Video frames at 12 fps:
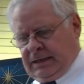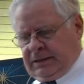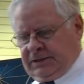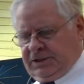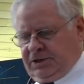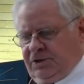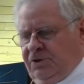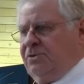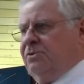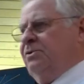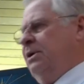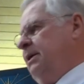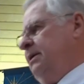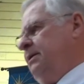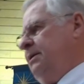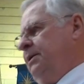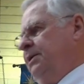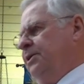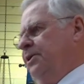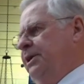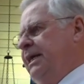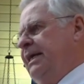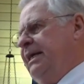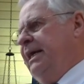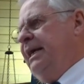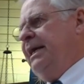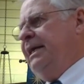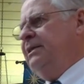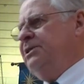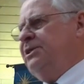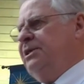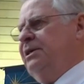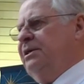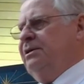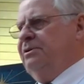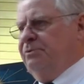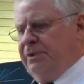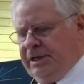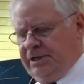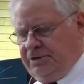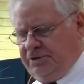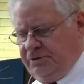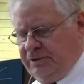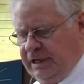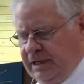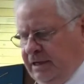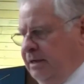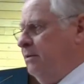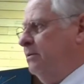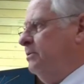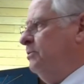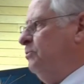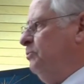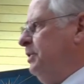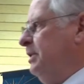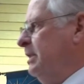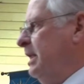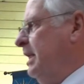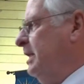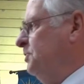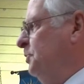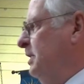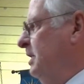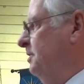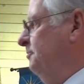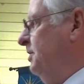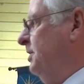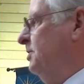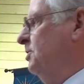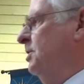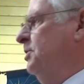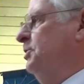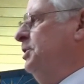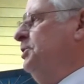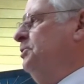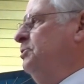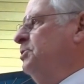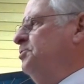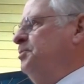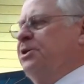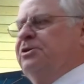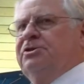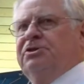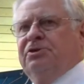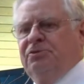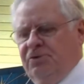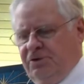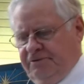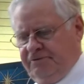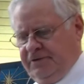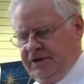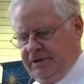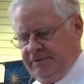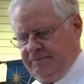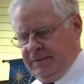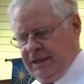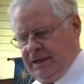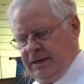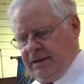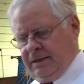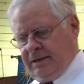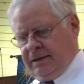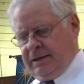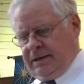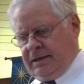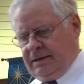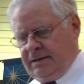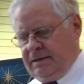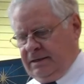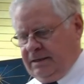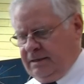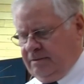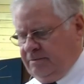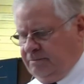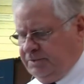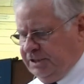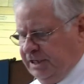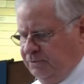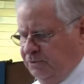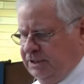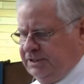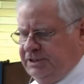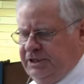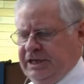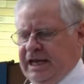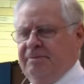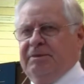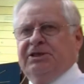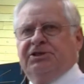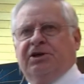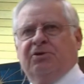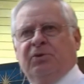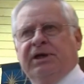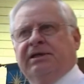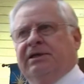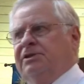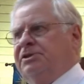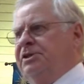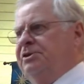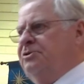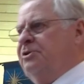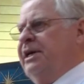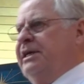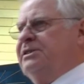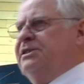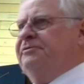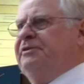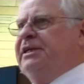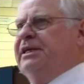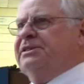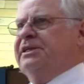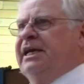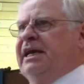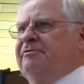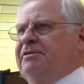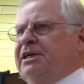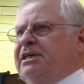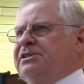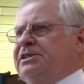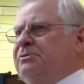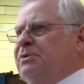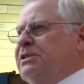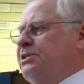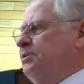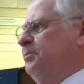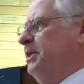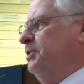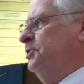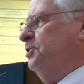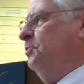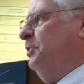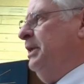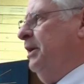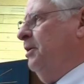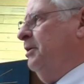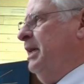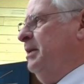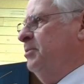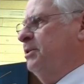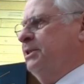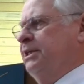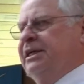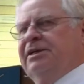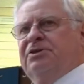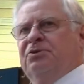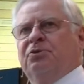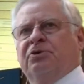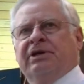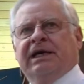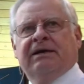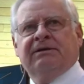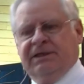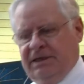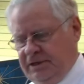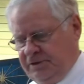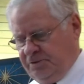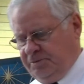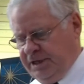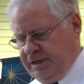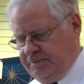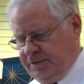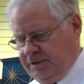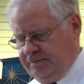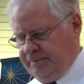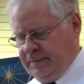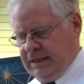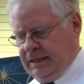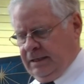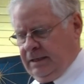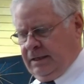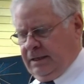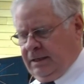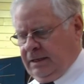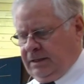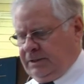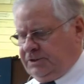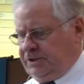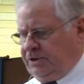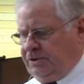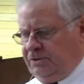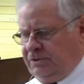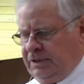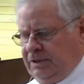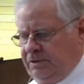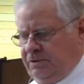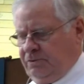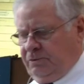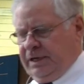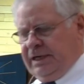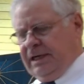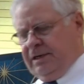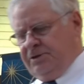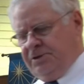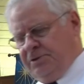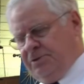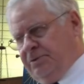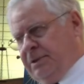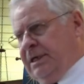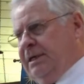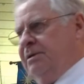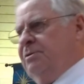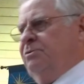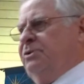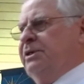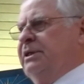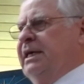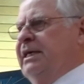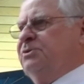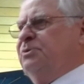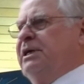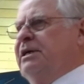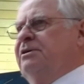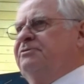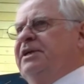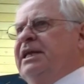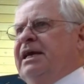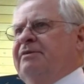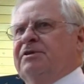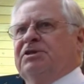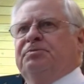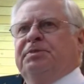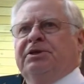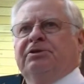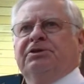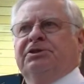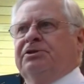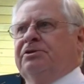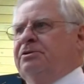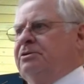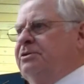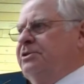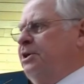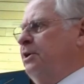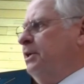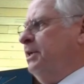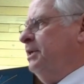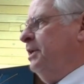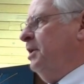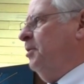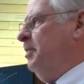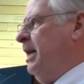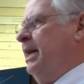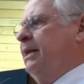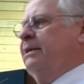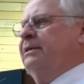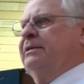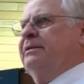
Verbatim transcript: So in our day and age, we do realize we live in a continued spiritual warfare. And uh, Satan wants to damage our witness in Christ. If he doesn't have us, he wants to make sure we aren't able to get the word out to other people. So we need to uh, realize we often have a spiritual target on our back